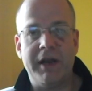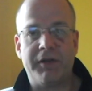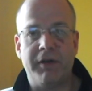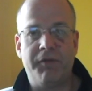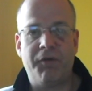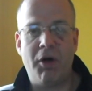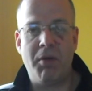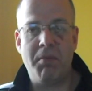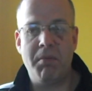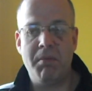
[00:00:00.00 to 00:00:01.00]
it
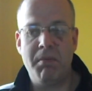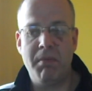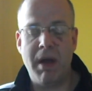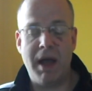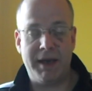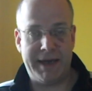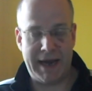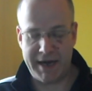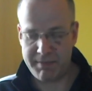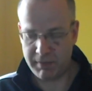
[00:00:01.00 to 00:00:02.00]
from
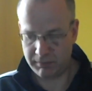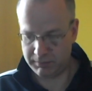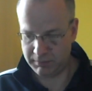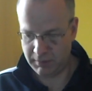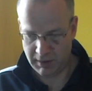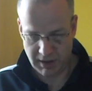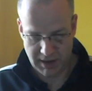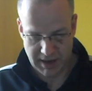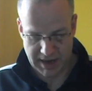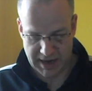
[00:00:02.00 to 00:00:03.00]
Game,
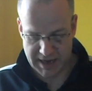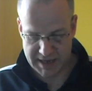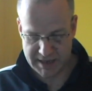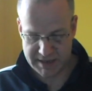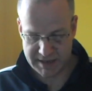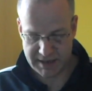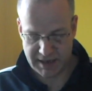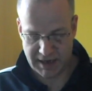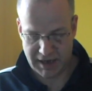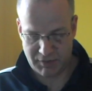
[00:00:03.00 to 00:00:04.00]
and
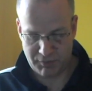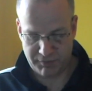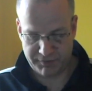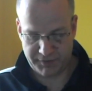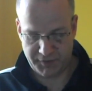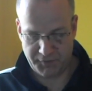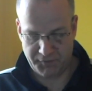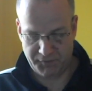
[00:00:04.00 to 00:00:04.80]
it was